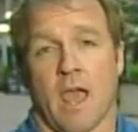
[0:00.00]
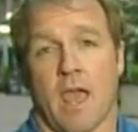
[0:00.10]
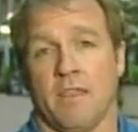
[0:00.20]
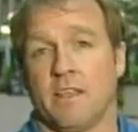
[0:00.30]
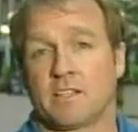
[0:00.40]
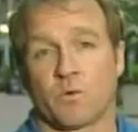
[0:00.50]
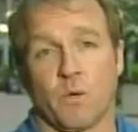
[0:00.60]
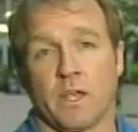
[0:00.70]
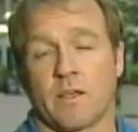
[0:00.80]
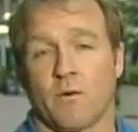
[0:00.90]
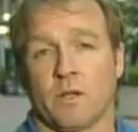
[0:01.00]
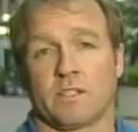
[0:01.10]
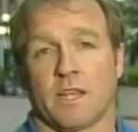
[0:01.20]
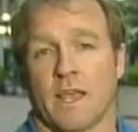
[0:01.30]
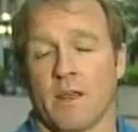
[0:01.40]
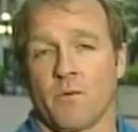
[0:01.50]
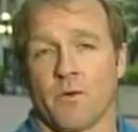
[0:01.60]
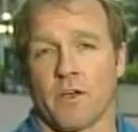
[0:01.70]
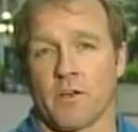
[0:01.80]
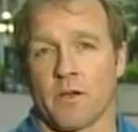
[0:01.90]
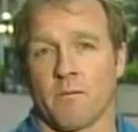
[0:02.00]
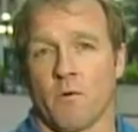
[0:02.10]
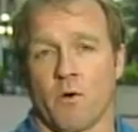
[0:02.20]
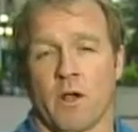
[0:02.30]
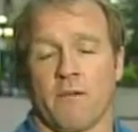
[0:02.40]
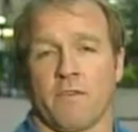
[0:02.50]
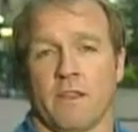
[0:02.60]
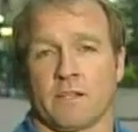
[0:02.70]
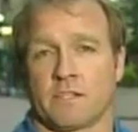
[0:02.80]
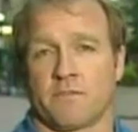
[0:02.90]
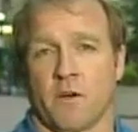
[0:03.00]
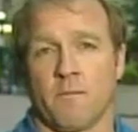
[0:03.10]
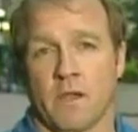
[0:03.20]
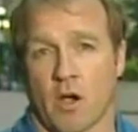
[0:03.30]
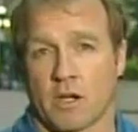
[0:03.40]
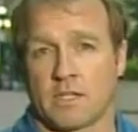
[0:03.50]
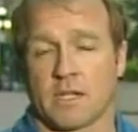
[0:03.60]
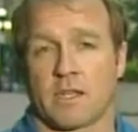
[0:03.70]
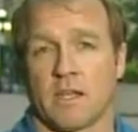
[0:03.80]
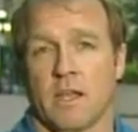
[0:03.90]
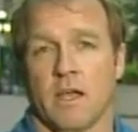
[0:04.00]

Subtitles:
this week, once again, we're hearing more evidence from the Arctic